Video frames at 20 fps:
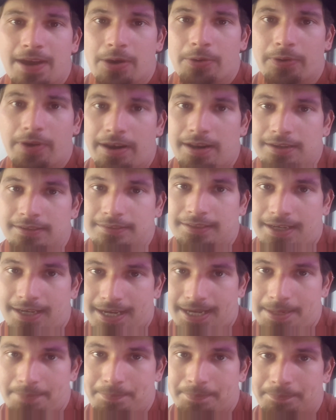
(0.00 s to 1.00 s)
hour at a
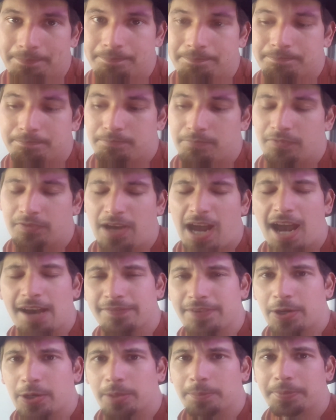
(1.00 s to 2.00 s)
time, a
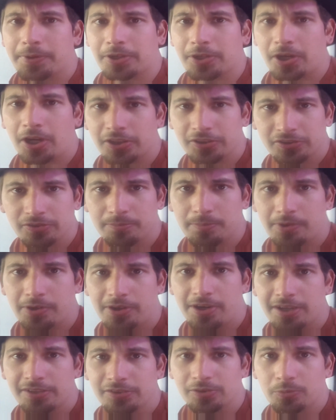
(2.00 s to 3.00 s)
half hour per
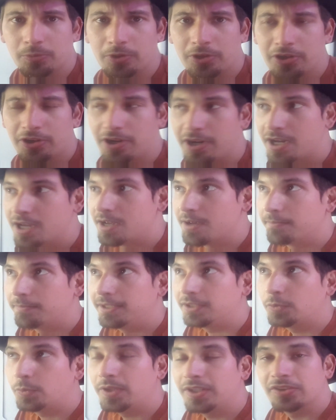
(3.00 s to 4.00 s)
customer, as it were,
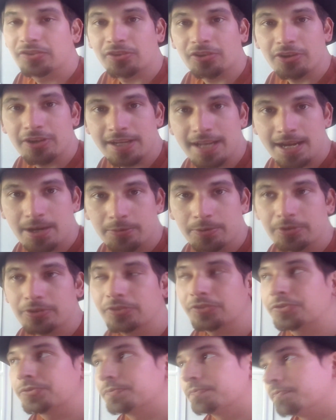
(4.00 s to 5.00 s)
between certain
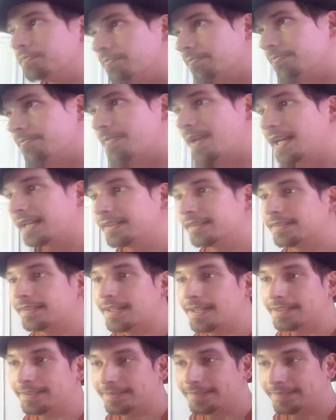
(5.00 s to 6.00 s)
hours. Makes
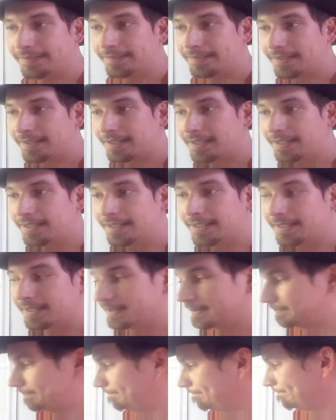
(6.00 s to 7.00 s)
sense.
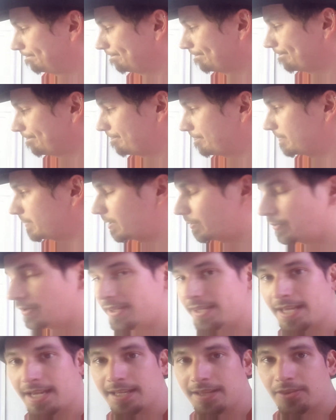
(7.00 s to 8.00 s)
Um, but
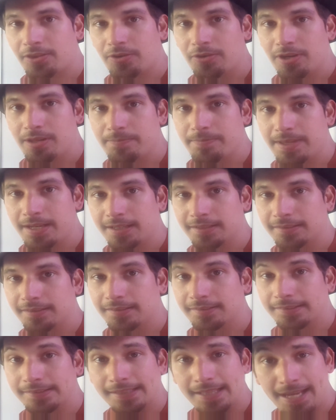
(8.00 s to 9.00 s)
when that 30 minutes
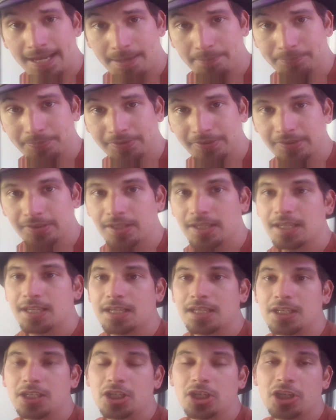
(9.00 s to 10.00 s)
has elapsed,
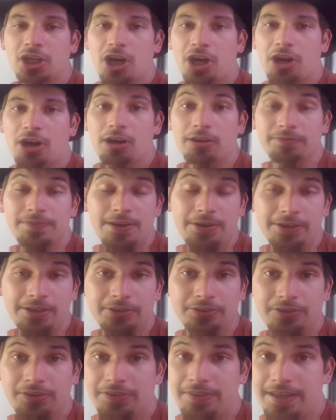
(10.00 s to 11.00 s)
you're cut off. Now,
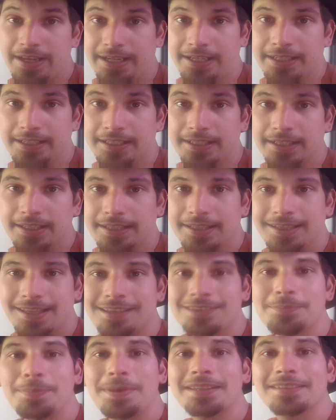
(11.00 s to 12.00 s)
here's the thing
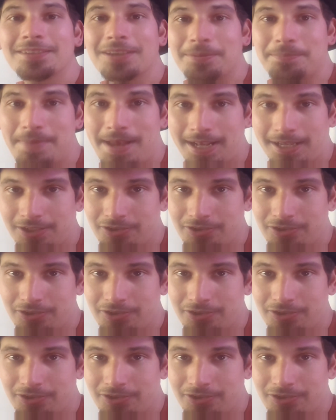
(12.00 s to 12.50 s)
that's based on MAC